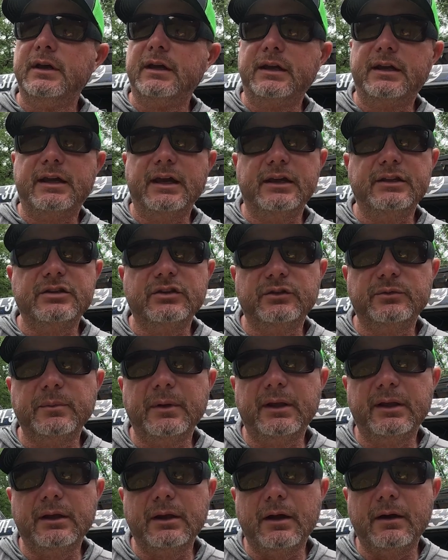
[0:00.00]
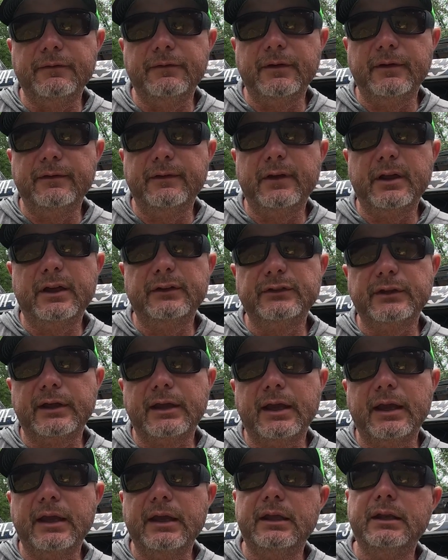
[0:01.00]
catch as many off of it as I
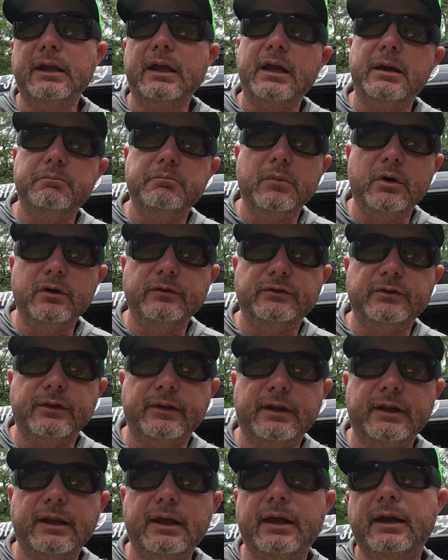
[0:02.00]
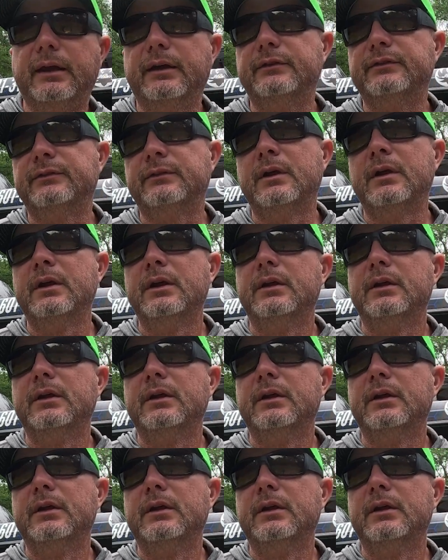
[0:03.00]
can, and move to the next.